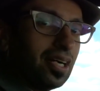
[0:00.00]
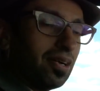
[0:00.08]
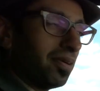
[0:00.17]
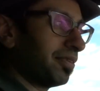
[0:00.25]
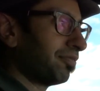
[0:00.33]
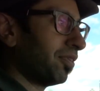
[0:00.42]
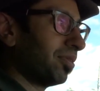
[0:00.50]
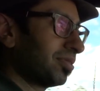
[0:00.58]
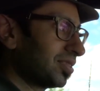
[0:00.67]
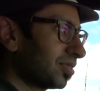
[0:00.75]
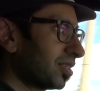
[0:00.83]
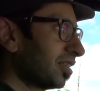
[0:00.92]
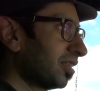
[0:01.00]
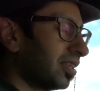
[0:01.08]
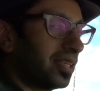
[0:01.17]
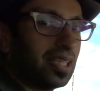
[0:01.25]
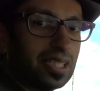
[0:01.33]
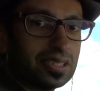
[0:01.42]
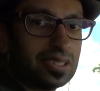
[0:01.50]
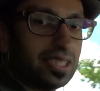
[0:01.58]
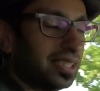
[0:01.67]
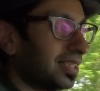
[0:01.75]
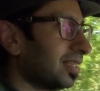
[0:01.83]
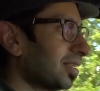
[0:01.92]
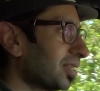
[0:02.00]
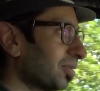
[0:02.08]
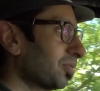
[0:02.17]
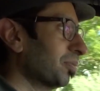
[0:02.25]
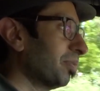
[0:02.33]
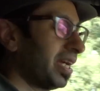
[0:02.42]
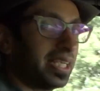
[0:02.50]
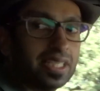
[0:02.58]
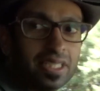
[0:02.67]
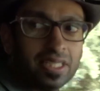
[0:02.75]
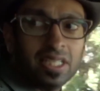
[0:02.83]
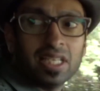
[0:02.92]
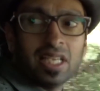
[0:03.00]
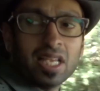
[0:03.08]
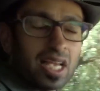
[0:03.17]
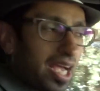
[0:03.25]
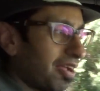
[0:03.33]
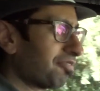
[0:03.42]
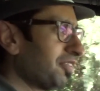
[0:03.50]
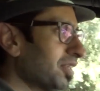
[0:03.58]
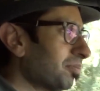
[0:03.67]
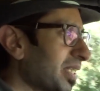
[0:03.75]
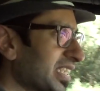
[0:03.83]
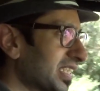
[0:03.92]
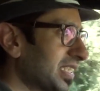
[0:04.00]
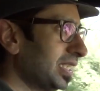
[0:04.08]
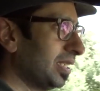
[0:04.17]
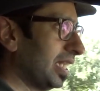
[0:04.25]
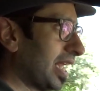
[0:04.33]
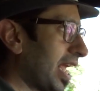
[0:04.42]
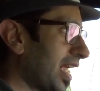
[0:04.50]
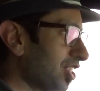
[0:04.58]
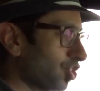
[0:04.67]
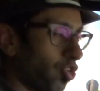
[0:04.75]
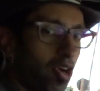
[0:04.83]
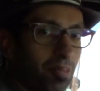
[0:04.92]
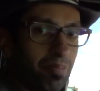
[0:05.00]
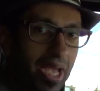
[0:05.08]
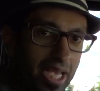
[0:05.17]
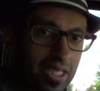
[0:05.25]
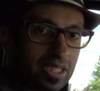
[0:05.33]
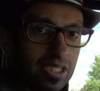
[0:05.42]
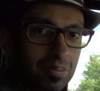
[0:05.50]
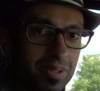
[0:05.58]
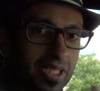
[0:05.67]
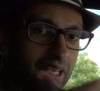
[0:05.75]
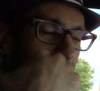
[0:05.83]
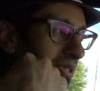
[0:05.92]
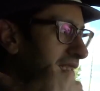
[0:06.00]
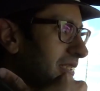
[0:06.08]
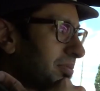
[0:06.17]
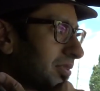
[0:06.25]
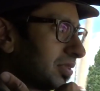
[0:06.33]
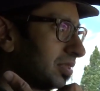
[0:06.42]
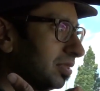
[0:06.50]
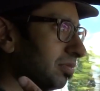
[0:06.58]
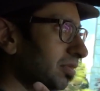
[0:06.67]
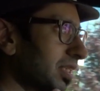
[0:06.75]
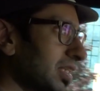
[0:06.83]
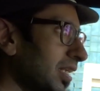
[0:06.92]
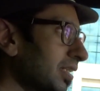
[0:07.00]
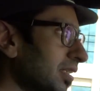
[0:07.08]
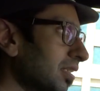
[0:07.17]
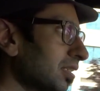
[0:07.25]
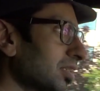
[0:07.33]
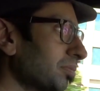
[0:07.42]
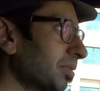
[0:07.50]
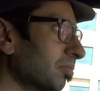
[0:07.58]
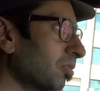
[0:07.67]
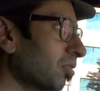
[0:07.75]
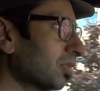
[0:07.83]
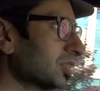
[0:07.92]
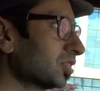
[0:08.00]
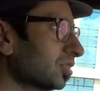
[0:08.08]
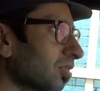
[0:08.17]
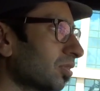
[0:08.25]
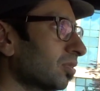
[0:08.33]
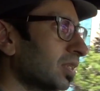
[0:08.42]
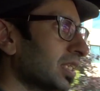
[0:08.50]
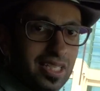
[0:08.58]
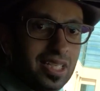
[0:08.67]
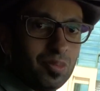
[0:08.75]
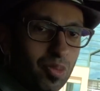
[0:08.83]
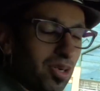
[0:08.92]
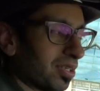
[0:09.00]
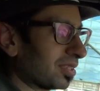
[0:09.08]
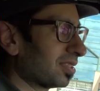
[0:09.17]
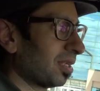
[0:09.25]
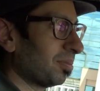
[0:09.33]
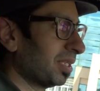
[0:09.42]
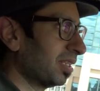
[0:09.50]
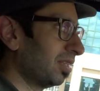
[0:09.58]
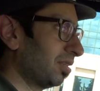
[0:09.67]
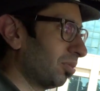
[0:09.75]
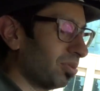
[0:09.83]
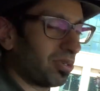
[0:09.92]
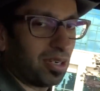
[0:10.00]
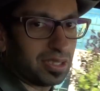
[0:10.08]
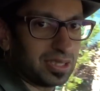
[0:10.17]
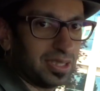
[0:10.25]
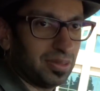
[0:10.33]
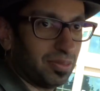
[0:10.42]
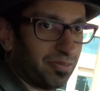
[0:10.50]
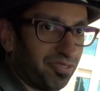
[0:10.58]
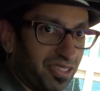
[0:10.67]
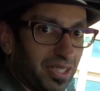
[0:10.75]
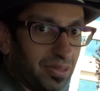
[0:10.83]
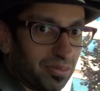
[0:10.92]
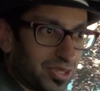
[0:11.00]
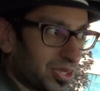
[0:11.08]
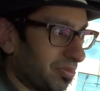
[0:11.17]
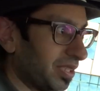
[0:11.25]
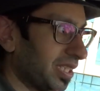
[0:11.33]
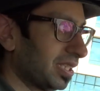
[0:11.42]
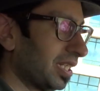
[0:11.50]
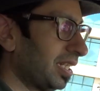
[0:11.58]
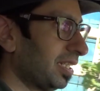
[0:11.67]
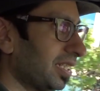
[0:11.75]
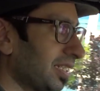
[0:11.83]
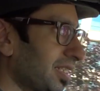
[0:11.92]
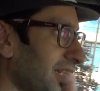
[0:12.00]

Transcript: right, folks, that's it. We're back in. I feel my seat has gone back a little bit. I've been able to recline it a little bit more, so it works. I mean, the whole car seat fit, which I'm really glad, and